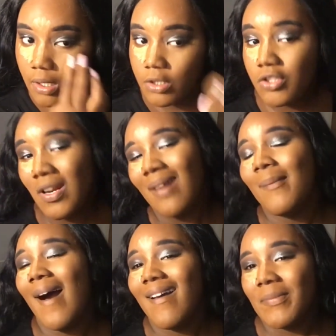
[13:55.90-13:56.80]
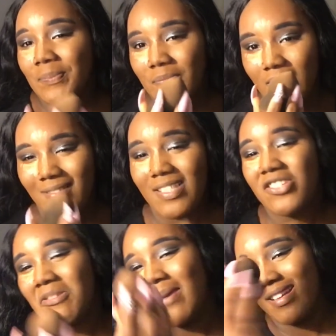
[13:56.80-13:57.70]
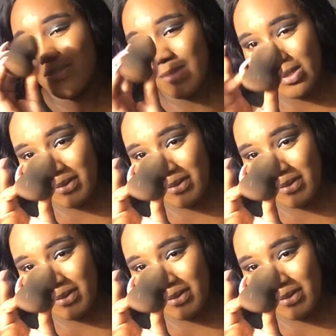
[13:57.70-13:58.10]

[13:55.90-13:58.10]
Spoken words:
do not buy these cheap ass beauty